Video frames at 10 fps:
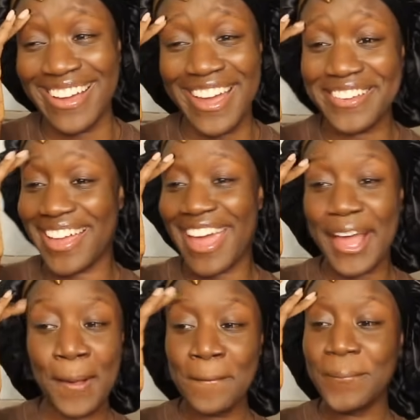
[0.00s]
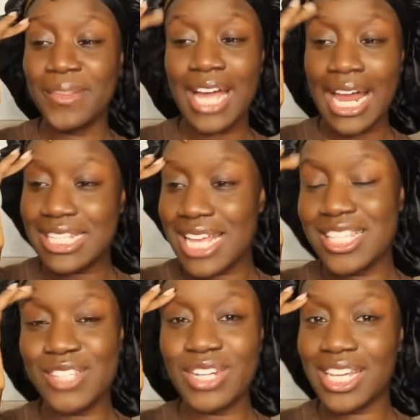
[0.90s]
Okay.
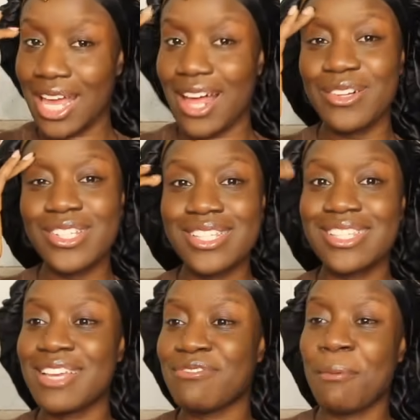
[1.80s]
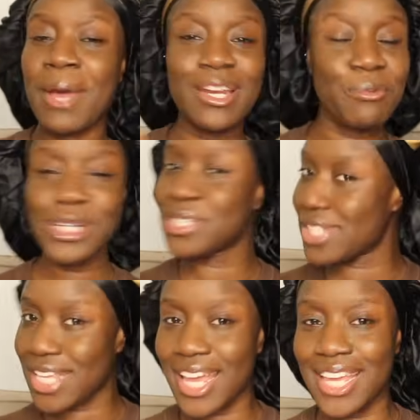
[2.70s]
Valentine's is for the girls. If the man didn't want to do
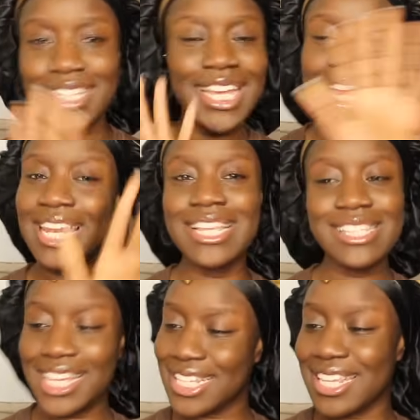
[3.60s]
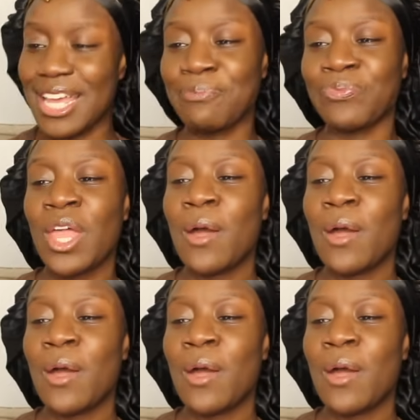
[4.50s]
something, let's think of something.